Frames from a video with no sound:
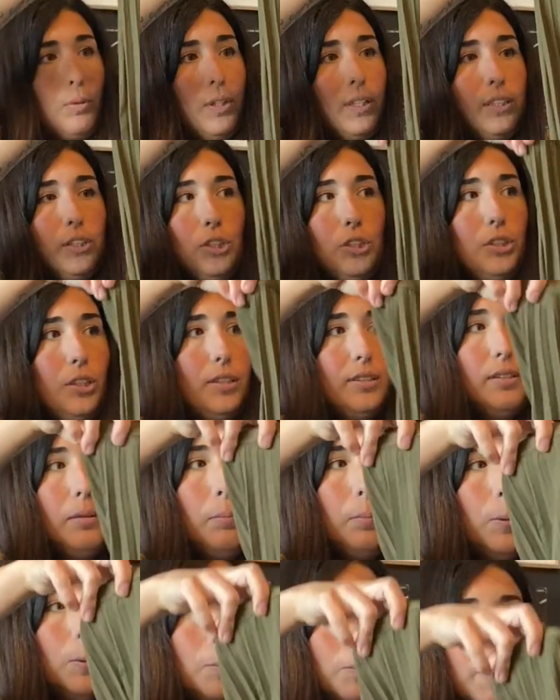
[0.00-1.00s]
It's just a
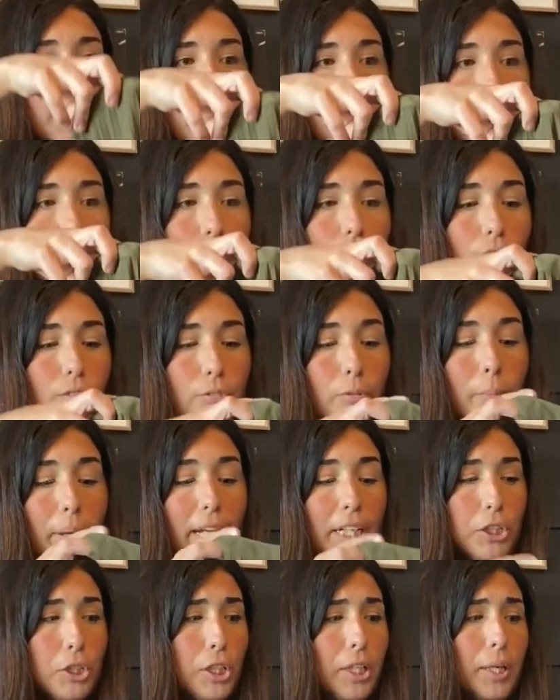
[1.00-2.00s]
simple pleated skirt from
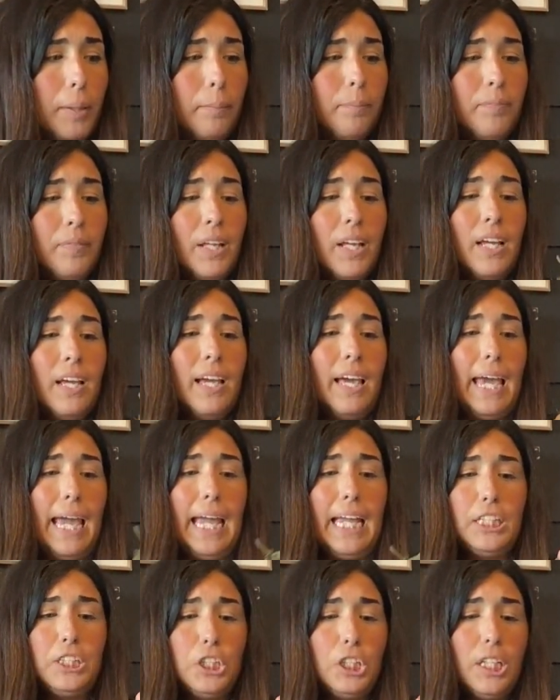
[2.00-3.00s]
H&M.
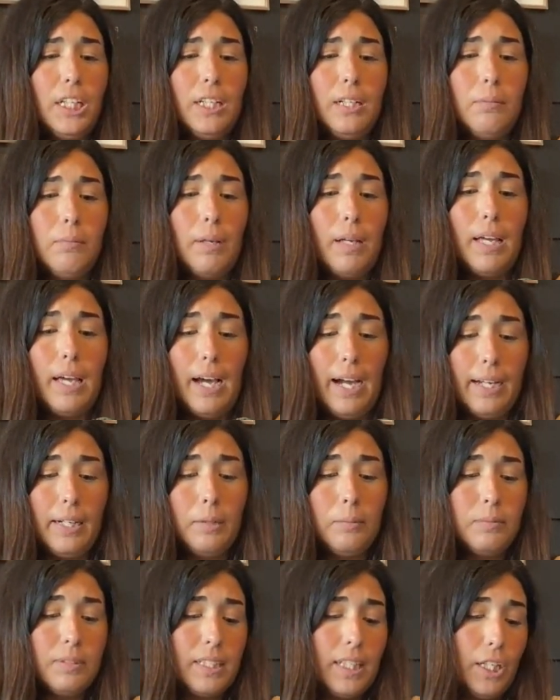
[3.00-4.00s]
H&M
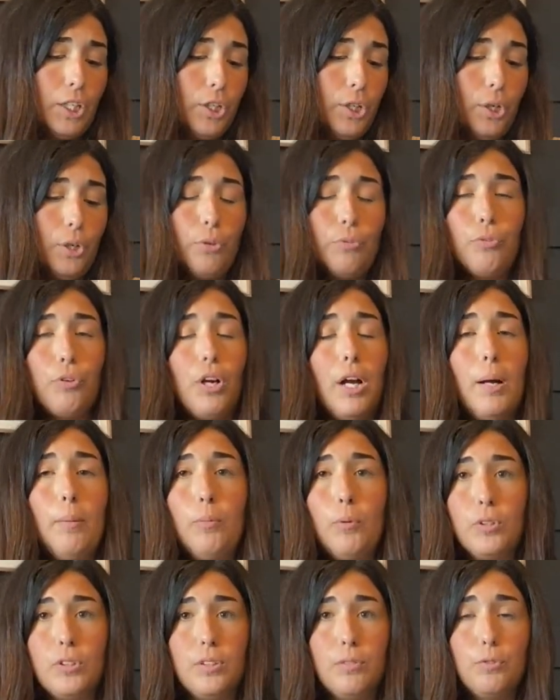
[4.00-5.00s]
items can go for
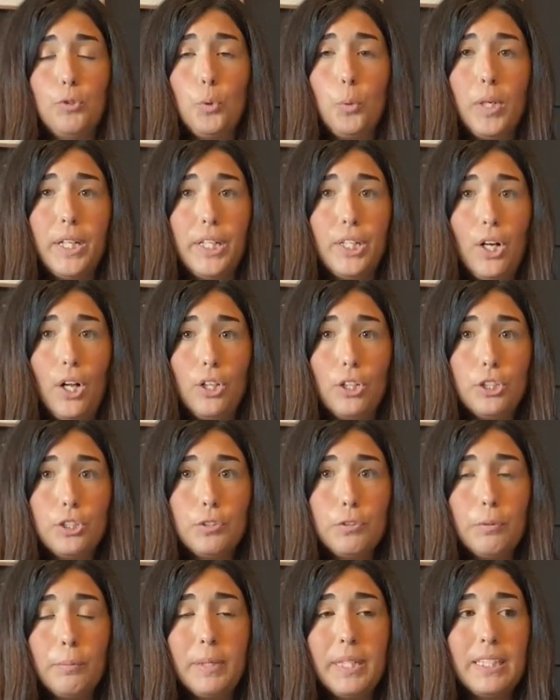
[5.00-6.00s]
upwards of $20
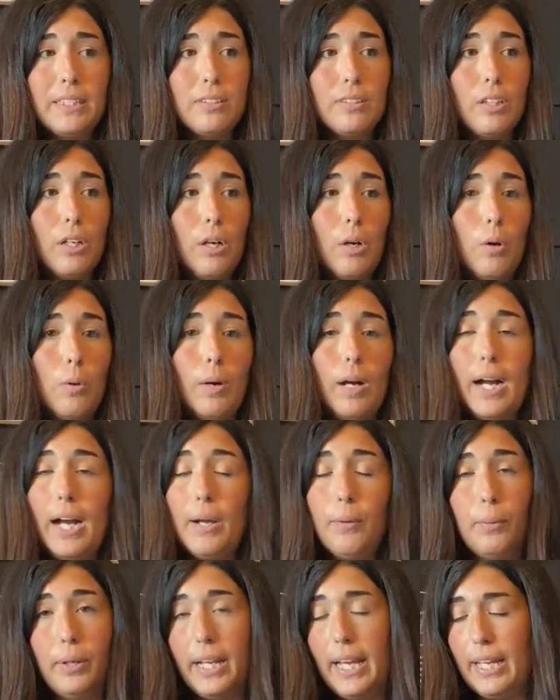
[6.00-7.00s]
for me, so I
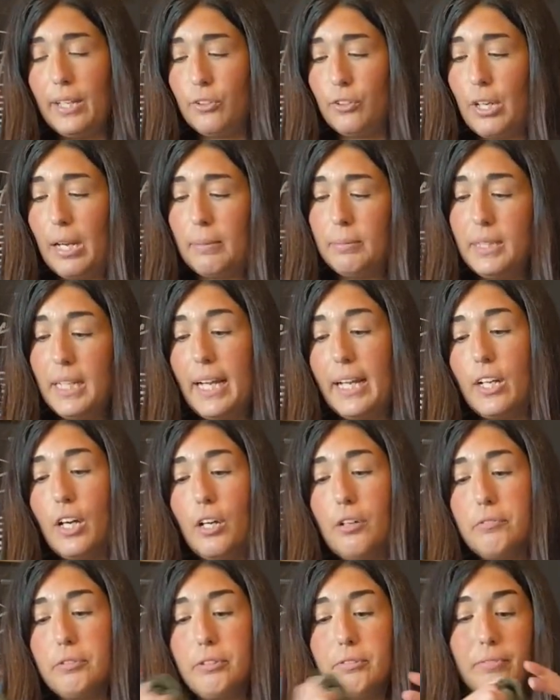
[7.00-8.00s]
went ahead and grabbed it. I got
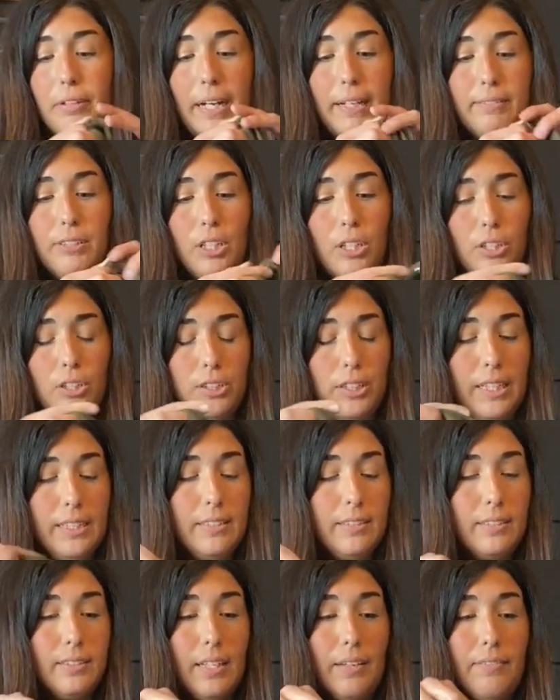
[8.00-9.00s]
it for
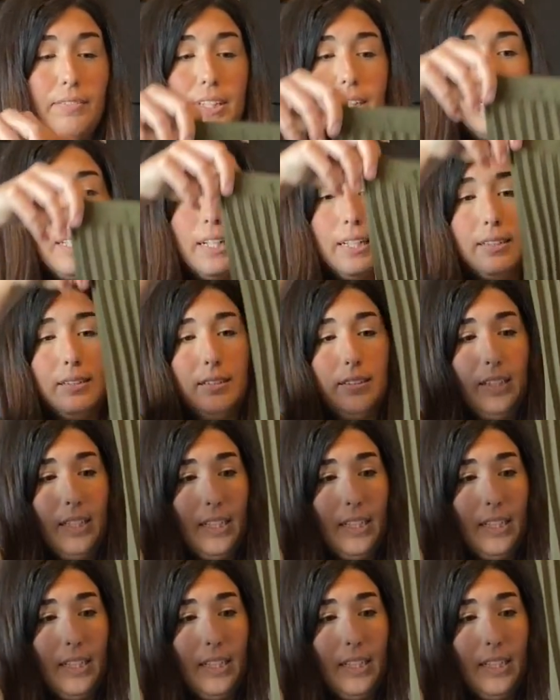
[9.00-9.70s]
$5.79.